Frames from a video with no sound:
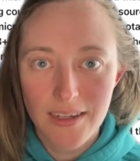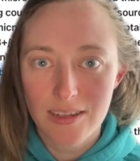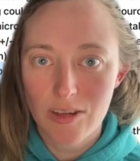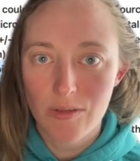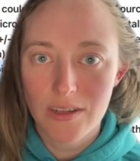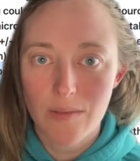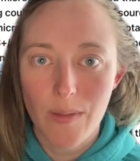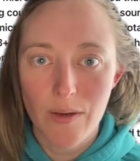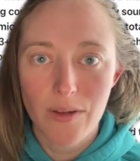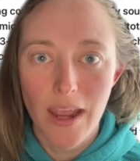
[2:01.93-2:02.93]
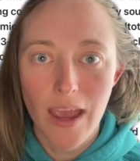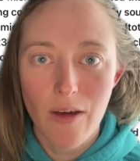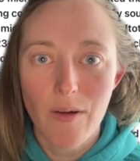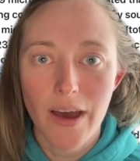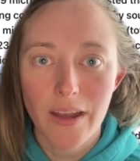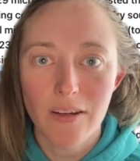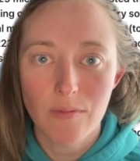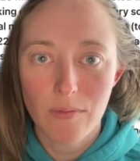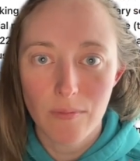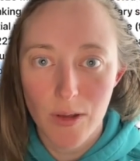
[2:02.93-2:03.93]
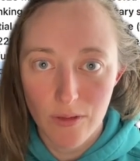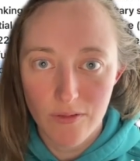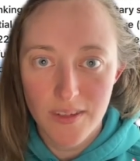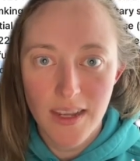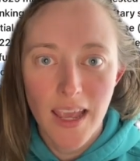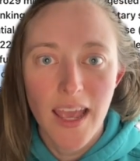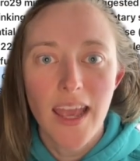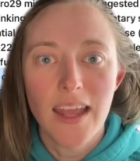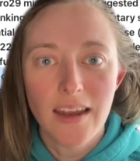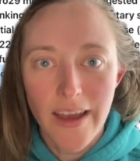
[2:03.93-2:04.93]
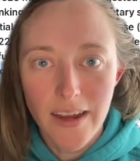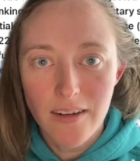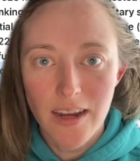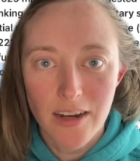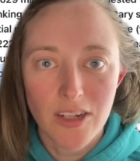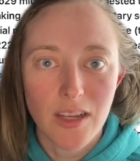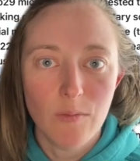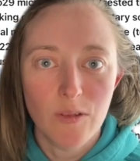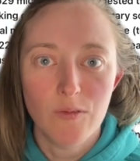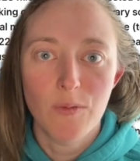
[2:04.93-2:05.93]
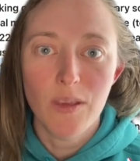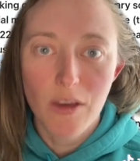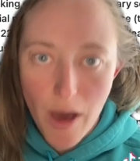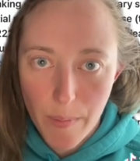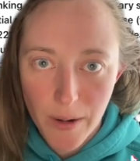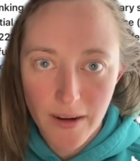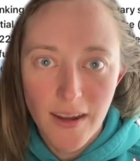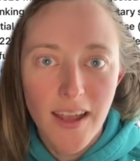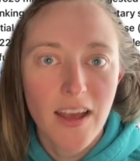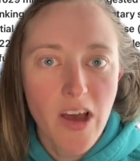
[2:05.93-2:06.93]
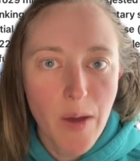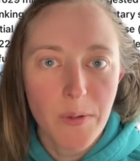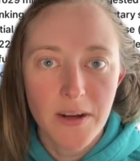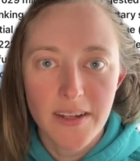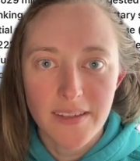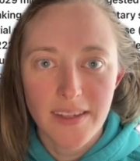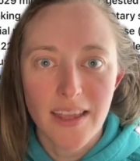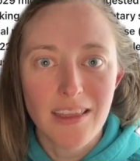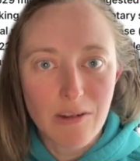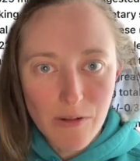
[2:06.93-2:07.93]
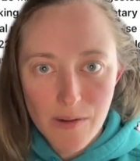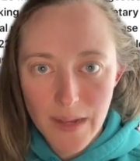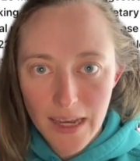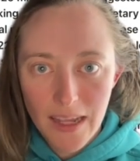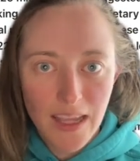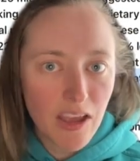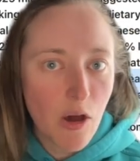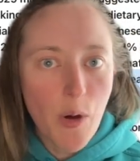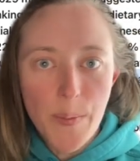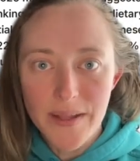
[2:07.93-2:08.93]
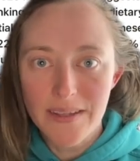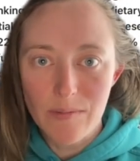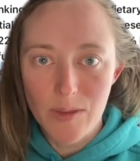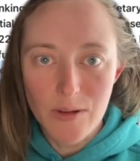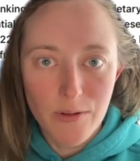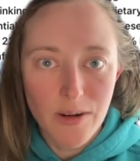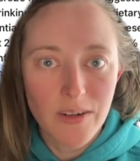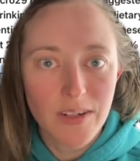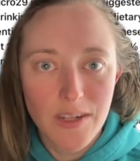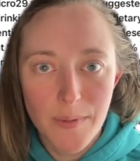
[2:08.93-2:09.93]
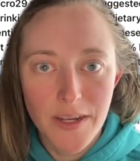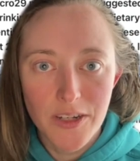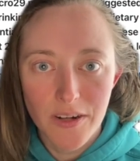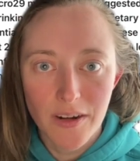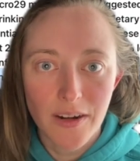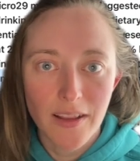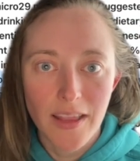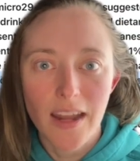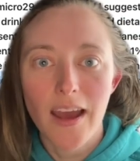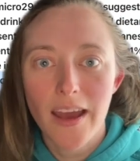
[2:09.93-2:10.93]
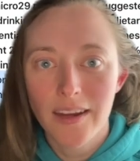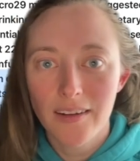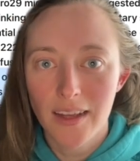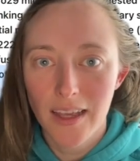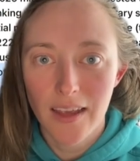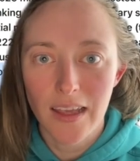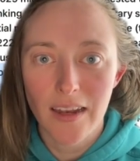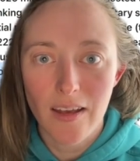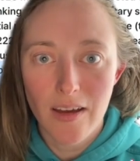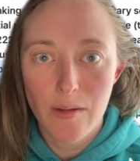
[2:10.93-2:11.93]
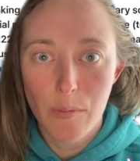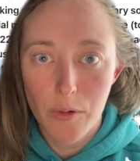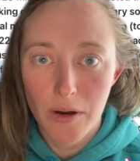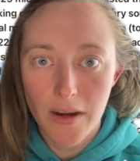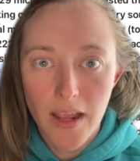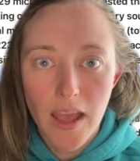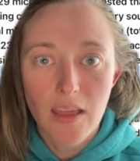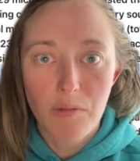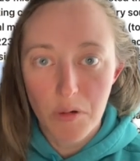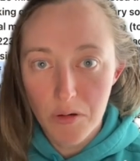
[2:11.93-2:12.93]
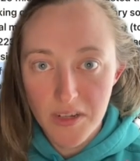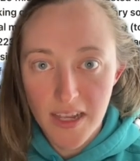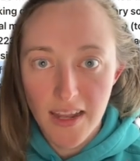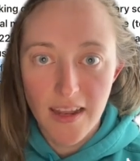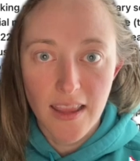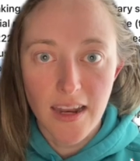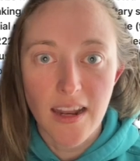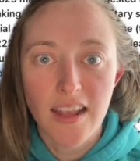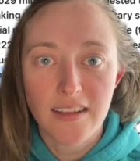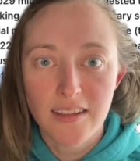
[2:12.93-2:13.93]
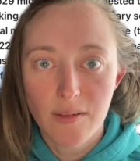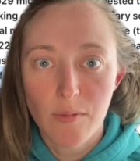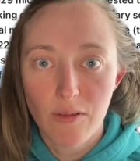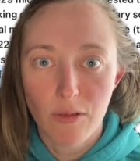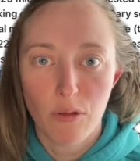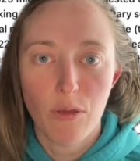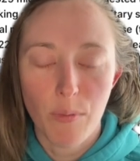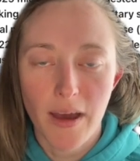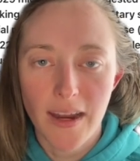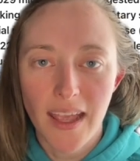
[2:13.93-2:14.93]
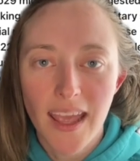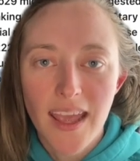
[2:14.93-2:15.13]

So it's about how iron moves. And iron actually moves with copper. Copper is like the doorman. He opens up the door to make sure that iron can get on board the protein that it needs to move through the body.